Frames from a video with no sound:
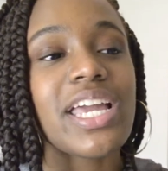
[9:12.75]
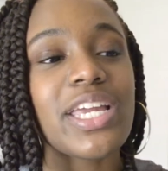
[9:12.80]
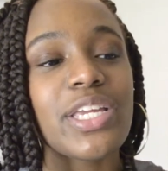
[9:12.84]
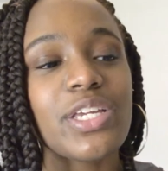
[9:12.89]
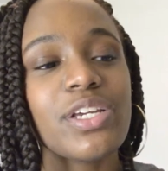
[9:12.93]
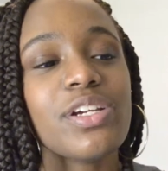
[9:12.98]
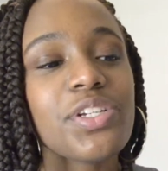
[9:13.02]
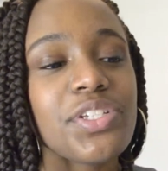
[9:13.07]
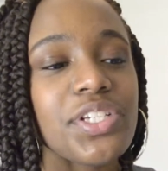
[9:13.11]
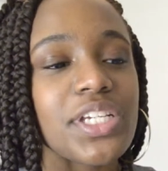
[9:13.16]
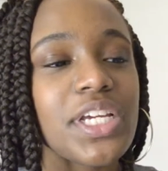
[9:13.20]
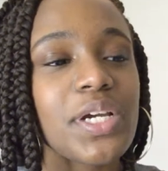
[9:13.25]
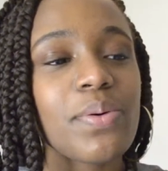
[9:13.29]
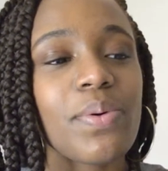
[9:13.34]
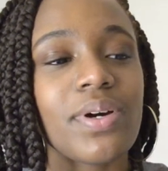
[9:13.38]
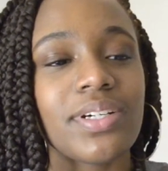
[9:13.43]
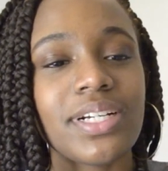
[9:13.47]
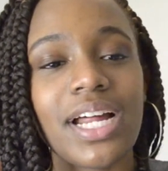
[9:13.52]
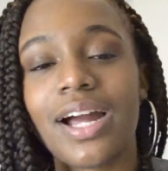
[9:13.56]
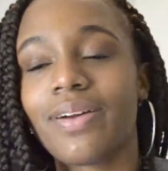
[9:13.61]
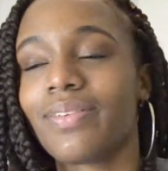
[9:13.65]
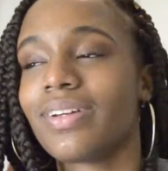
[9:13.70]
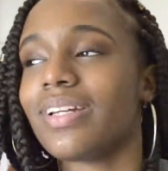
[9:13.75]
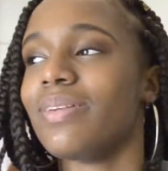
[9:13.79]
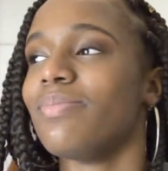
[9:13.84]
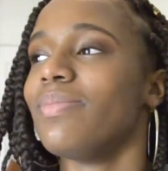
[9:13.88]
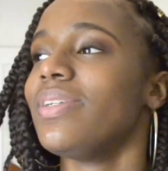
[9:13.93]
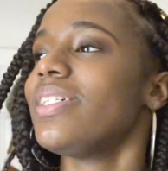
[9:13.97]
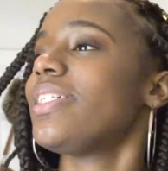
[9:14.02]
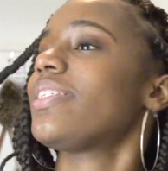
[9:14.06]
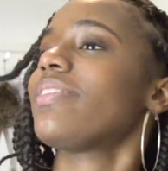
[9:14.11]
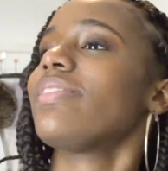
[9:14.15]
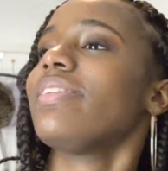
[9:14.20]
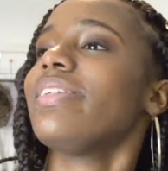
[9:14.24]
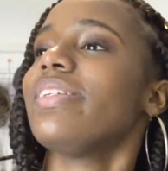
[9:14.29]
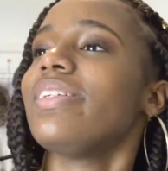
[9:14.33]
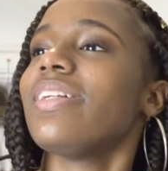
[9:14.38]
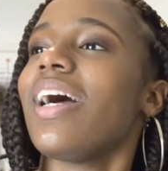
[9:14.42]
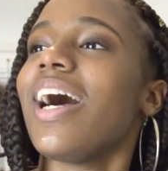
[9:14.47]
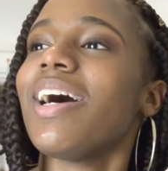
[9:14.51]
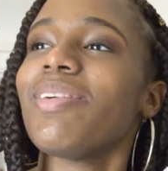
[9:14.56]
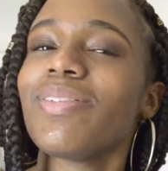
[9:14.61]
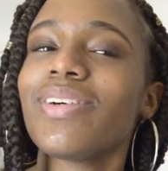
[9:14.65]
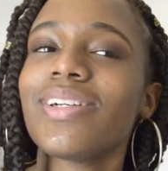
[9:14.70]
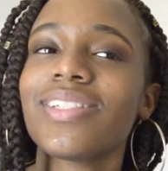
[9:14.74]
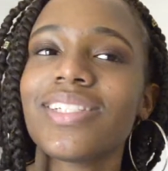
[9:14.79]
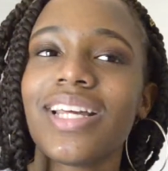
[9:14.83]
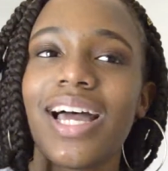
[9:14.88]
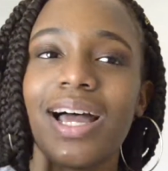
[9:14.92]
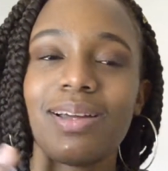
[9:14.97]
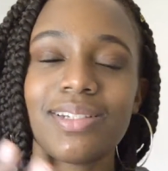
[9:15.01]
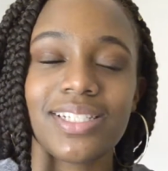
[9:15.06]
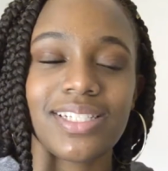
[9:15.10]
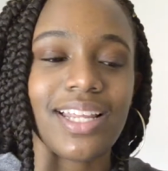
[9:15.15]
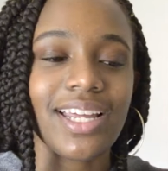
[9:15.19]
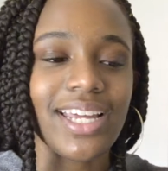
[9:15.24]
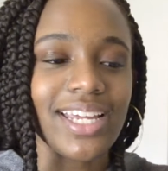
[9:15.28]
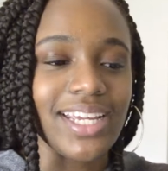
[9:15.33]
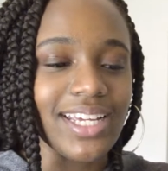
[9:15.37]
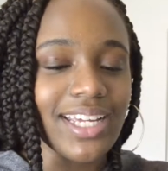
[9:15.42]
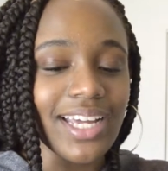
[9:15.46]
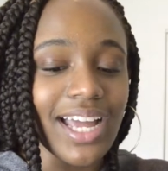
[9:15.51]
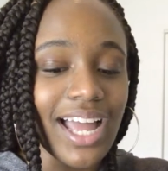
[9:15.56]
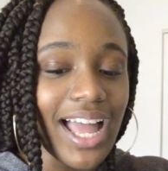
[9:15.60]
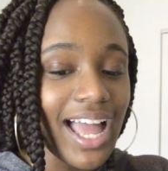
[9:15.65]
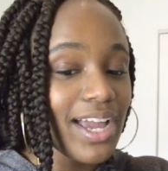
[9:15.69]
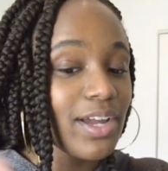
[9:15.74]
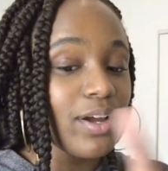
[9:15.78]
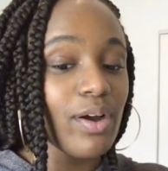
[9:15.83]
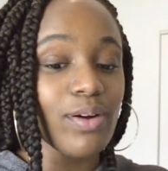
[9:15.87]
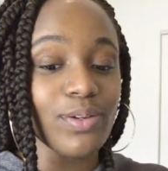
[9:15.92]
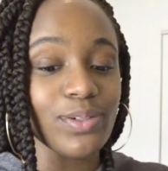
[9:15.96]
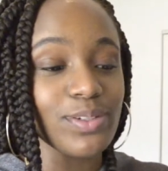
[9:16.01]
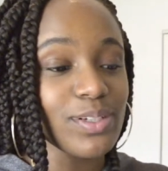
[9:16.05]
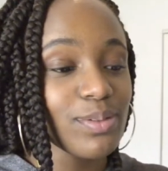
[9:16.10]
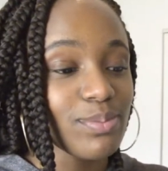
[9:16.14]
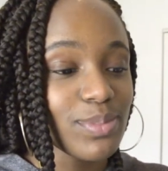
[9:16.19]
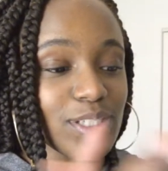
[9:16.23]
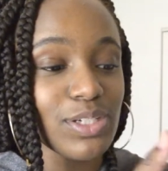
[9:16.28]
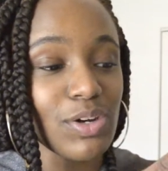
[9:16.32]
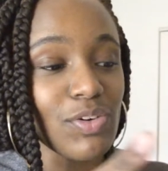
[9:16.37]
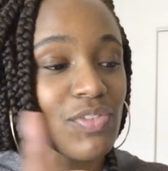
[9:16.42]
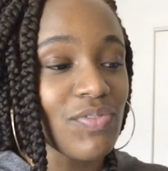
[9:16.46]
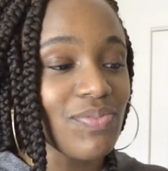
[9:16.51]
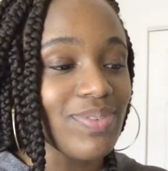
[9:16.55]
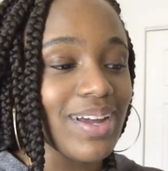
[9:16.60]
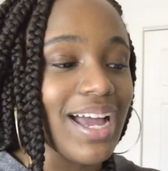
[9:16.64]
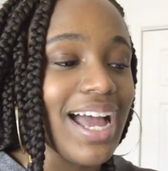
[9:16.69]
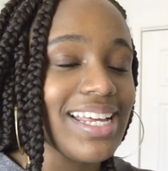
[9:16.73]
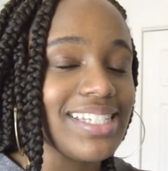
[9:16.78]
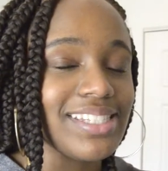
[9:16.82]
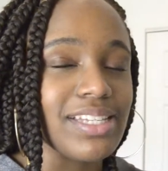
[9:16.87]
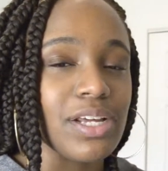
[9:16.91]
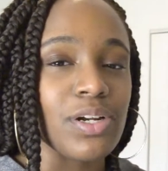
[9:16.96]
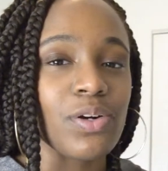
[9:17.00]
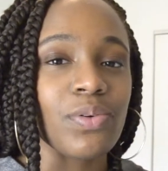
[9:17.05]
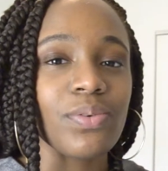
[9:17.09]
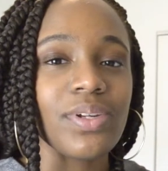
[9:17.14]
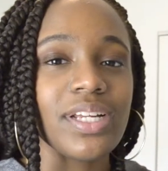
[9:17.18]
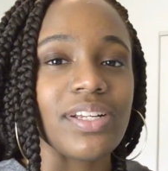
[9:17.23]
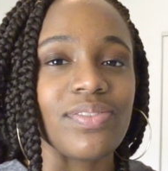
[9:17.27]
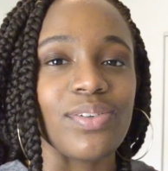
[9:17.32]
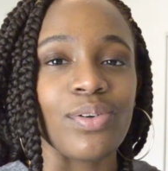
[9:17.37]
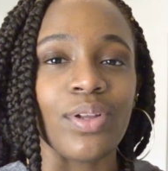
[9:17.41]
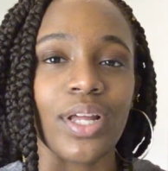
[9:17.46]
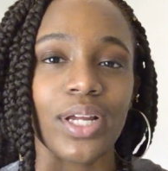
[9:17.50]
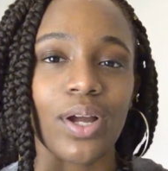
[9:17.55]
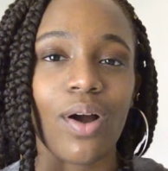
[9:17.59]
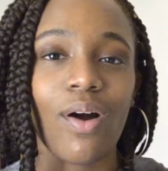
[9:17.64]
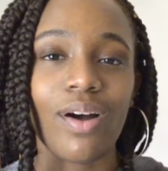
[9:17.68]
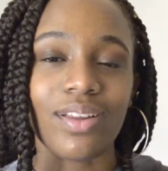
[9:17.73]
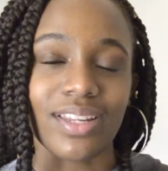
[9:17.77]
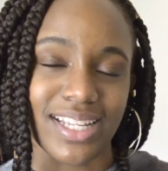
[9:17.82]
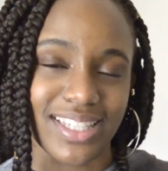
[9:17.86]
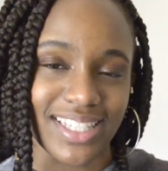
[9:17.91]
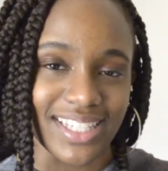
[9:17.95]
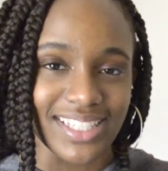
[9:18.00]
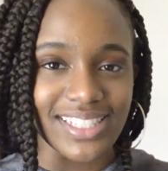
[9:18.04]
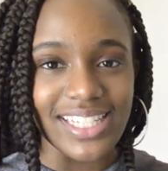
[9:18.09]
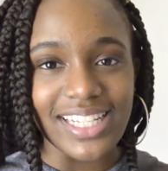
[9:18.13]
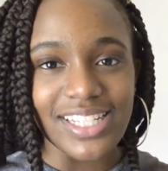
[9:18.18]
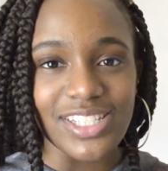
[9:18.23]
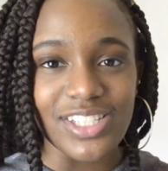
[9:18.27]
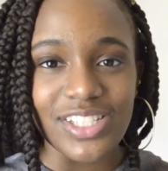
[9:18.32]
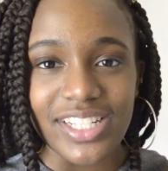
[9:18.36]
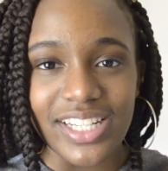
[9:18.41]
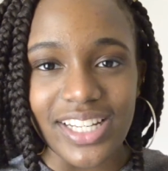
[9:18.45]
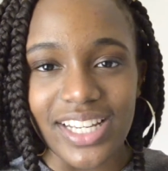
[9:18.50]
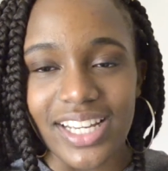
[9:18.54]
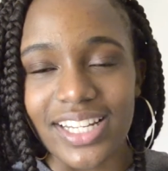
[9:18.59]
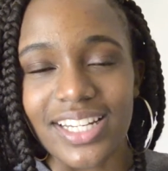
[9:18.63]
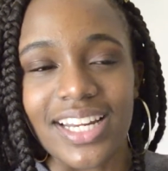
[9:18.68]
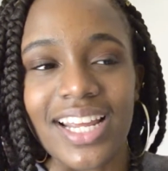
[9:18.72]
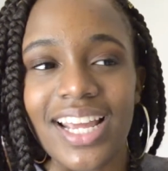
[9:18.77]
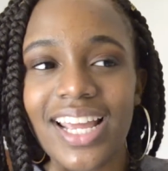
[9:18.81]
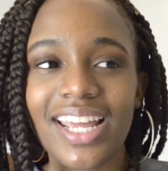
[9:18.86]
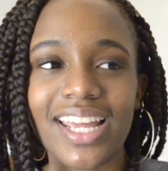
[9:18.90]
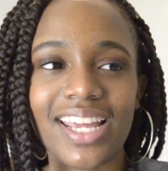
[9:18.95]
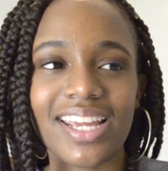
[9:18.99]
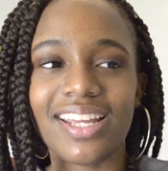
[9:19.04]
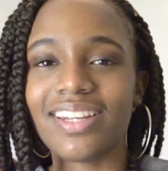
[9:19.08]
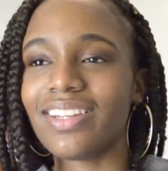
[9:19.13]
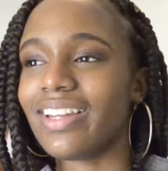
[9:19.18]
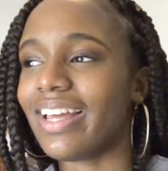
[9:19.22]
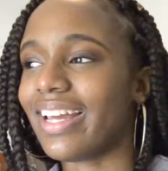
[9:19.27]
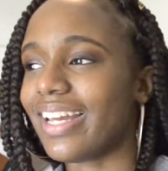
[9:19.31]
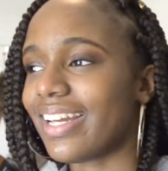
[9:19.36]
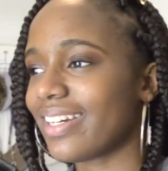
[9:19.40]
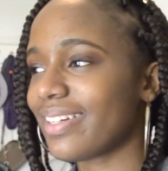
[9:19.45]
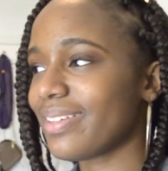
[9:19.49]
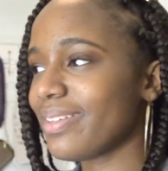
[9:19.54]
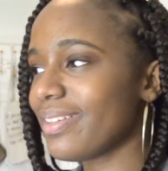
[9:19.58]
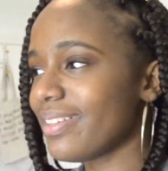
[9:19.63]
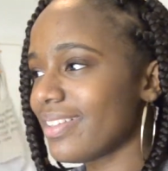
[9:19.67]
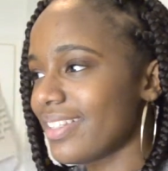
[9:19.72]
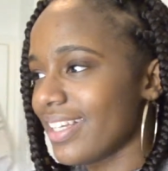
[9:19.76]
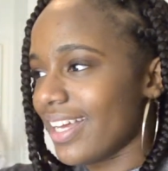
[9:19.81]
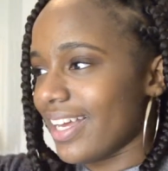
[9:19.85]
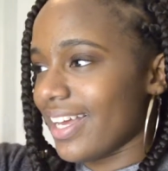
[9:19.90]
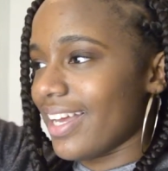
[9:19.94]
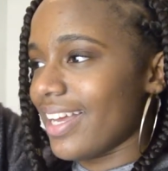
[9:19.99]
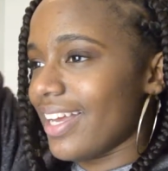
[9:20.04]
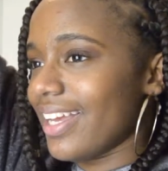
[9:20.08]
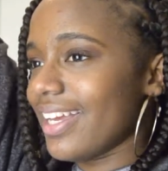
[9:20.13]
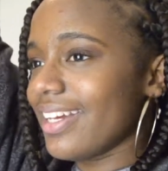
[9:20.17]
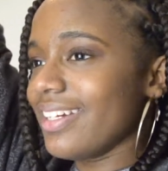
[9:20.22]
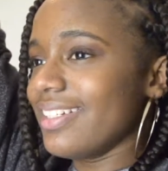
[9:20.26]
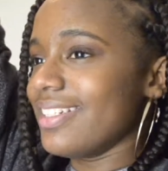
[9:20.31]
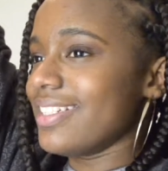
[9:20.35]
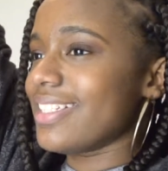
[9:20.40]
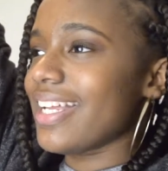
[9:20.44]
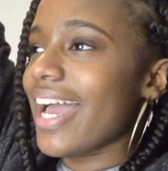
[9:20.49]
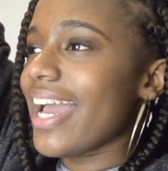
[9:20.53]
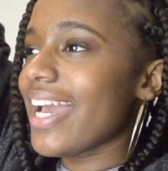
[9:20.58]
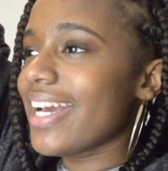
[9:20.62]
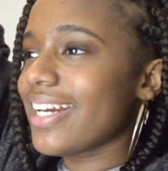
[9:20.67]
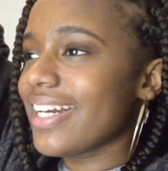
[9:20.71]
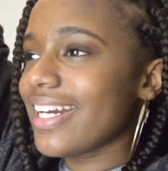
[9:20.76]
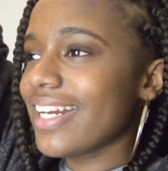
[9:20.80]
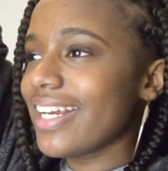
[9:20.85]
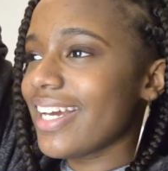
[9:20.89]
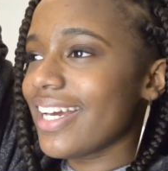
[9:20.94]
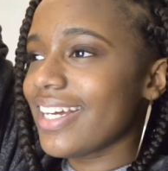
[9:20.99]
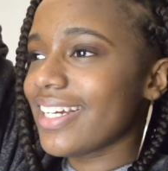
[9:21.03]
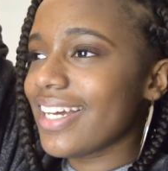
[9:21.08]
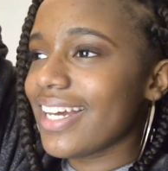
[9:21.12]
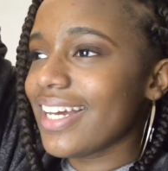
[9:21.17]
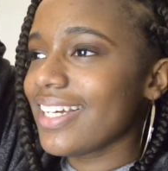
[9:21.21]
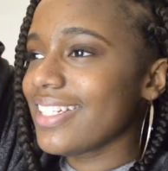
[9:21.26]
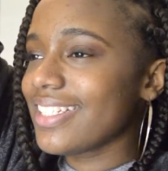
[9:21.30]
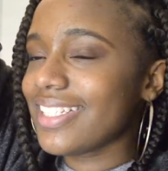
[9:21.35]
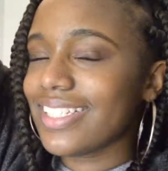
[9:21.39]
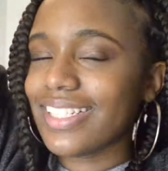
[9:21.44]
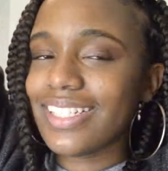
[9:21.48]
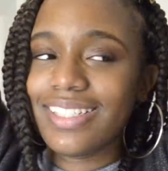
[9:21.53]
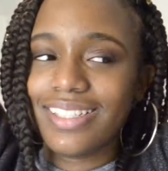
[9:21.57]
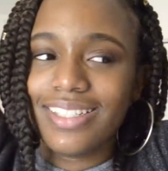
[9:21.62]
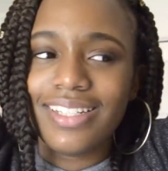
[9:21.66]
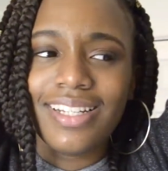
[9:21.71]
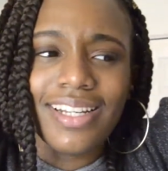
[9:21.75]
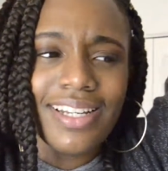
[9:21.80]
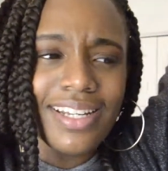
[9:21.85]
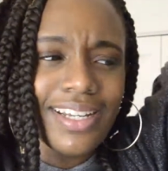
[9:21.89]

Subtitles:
Usually when I read mystery novels, I go through them so fast. I don't really feel like all like the tension and like the anxiety, I guess, and